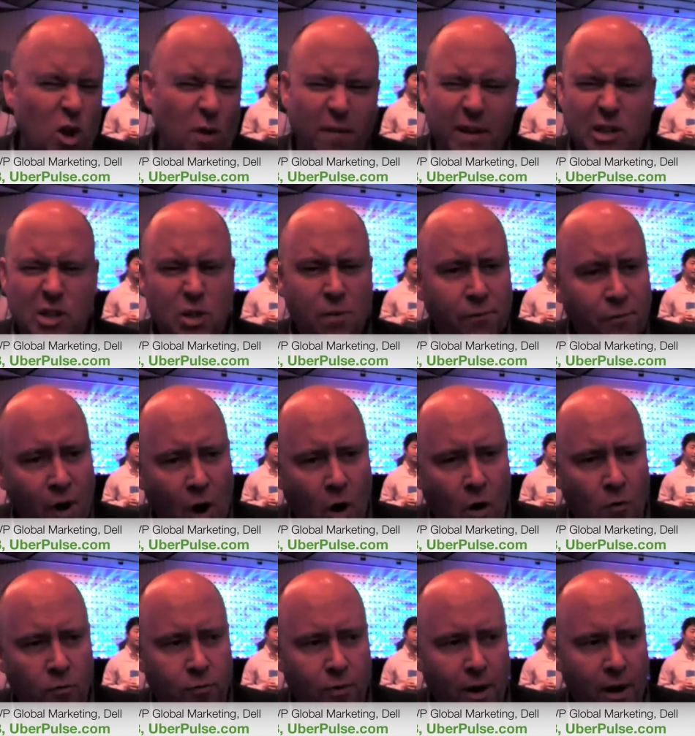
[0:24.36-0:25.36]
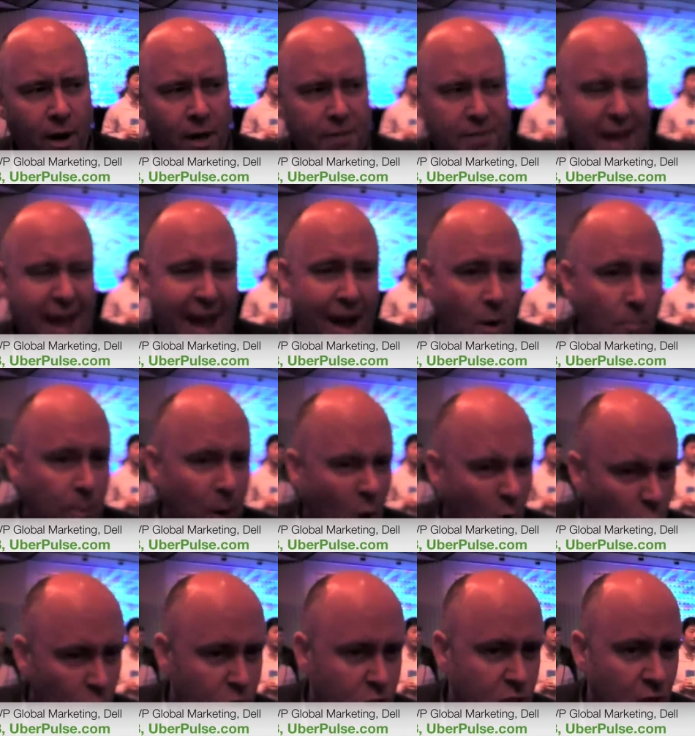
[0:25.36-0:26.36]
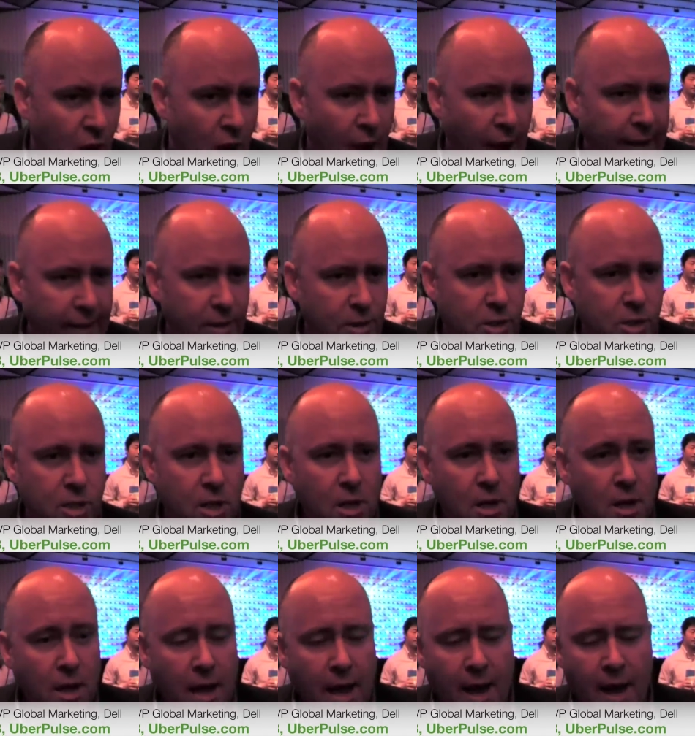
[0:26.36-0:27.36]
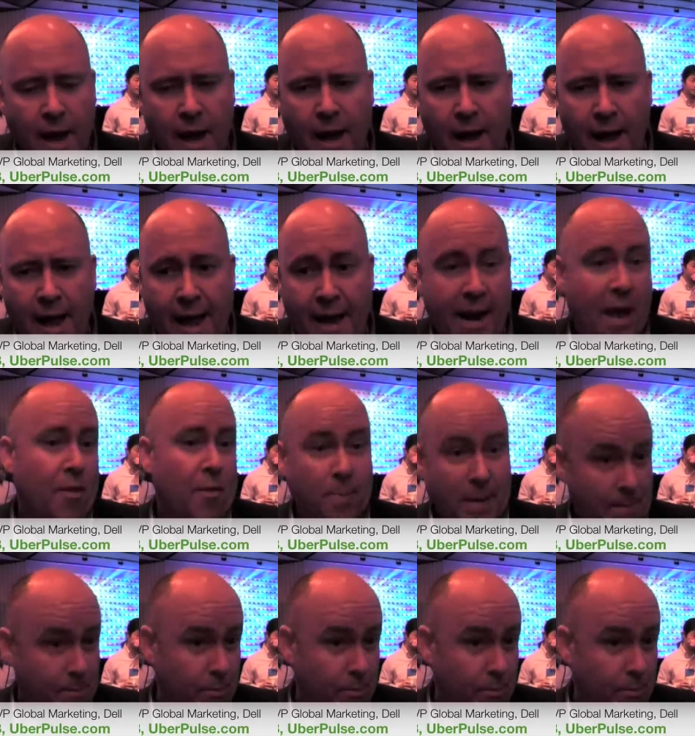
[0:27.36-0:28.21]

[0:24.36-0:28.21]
is obviously involved with our blog sites uh, and other